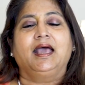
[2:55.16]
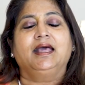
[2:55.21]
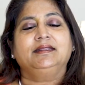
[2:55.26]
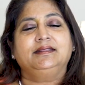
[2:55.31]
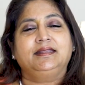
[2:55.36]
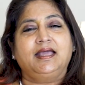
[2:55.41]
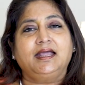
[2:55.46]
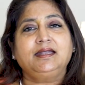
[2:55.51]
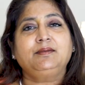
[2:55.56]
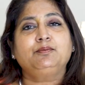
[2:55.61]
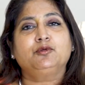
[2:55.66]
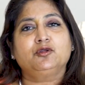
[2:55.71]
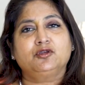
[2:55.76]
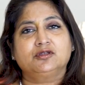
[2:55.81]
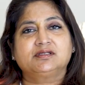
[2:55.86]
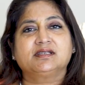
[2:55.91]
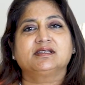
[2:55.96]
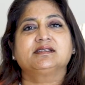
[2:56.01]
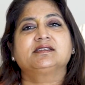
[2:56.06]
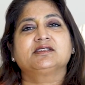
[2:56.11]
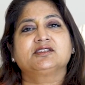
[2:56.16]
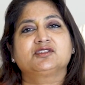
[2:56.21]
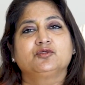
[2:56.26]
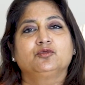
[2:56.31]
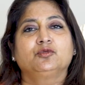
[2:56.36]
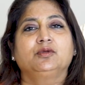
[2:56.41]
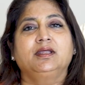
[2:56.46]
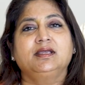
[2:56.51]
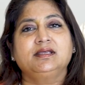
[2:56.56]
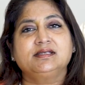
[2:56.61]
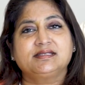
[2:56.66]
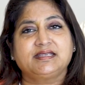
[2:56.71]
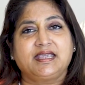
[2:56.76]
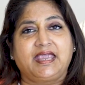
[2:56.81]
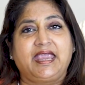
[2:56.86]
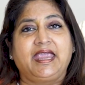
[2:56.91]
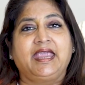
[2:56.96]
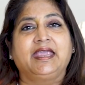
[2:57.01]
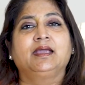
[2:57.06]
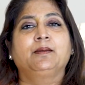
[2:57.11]
And that process is known as
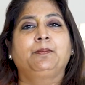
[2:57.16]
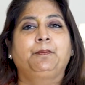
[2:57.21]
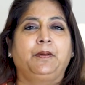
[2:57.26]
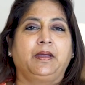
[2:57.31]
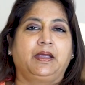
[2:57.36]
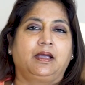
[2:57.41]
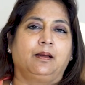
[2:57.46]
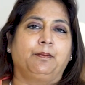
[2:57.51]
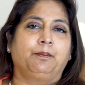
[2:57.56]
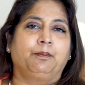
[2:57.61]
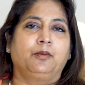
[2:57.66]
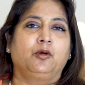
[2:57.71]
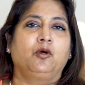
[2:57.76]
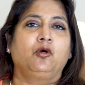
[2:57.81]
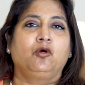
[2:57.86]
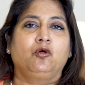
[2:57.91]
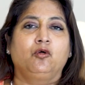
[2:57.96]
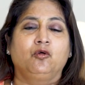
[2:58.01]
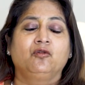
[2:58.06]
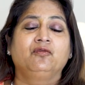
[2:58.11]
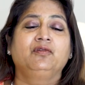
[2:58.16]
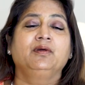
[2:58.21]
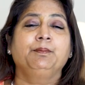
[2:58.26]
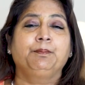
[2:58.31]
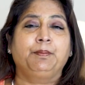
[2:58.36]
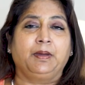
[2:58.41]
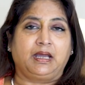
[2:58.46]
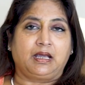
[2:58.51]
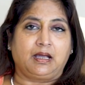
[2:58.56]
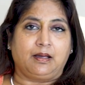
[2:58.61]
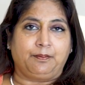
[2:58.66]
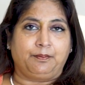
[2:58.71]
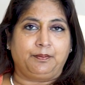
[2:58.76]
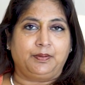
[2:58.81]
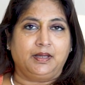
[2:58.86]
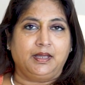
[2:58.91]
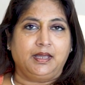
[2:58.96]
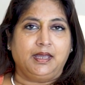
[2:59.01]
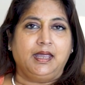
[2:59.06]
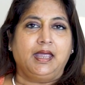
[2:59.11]
egg pickup or ovum
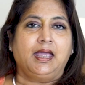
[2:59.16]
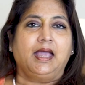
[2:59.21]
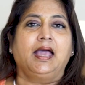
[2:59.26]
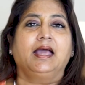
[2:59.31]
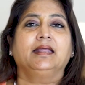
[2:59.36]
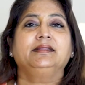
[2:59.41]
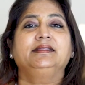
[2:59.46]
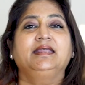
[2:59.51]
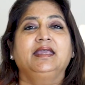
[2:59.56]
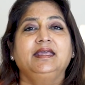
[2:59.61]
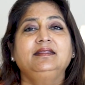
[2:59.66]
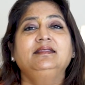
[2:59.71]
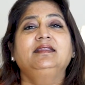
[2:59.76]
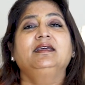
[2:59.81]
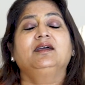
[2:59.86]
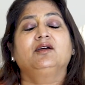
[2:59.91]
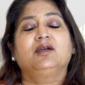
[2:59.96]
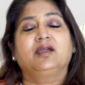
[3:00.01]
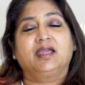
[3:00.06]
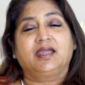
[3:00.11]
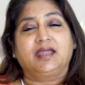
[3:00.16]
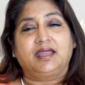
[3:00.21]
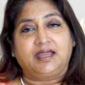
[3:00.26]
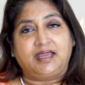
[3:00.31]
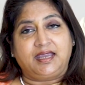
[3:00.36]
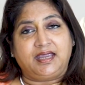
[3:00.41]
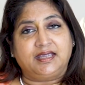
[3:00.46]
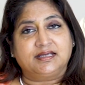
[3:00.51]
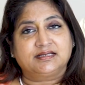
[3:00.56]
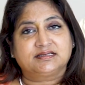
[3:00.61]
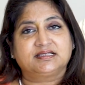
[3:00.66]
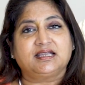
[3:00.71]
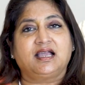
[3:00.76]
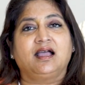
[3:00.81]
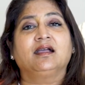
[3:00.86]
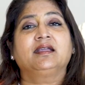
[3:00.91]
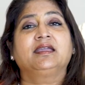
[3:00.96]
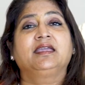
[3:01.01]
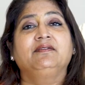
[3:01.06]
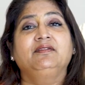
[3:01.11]
pickup. And then the eggs
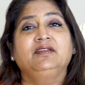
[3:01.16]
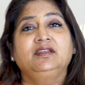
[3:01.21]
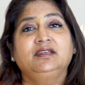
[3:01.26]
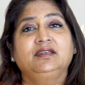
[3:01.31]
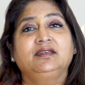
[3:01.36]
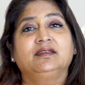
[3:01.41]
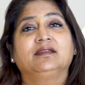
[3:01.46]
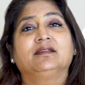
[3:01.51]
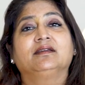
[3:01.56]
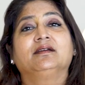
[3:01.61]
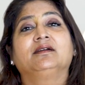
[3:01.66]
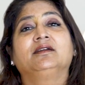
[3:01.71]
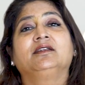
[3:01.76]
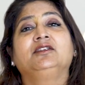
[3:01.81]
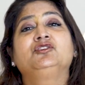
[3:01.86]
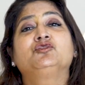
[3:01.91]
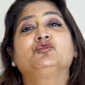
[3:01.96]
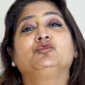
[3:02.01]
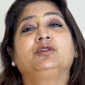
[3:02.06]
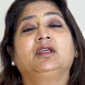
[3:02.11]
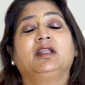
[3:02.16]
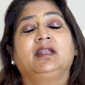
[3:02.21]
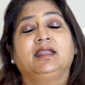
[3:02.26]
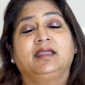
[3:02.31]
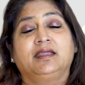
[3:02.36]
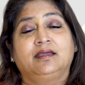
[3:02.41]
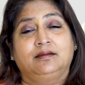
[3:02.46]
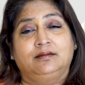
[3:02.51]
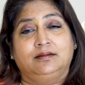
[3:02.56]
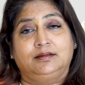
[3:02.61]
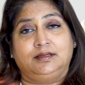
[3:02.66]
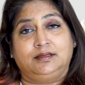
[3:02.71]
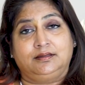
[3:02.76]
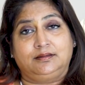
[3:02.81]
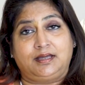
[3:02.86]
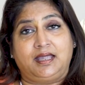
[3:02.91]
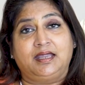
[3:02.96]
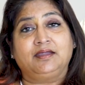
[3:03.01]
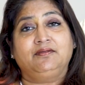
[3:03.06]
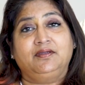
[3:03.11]
are given into the
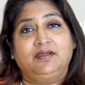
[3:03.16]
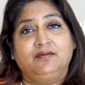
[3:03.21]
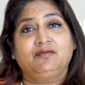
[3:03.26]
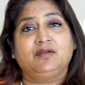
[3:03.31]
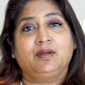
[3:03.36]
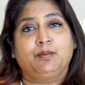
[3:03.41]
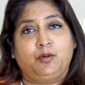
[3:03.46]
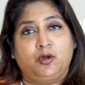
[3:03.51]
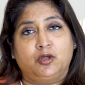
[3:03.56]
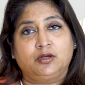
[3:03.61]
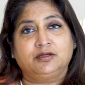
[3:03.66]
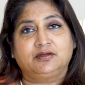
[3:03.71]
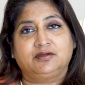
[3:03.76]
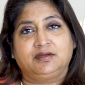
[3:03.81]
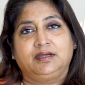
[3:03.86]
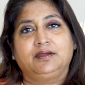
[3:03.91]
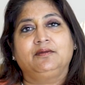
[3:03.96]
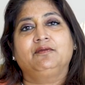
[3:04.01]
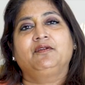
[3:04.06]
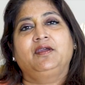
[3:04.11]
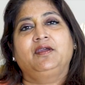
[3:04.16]
IVF laboratory,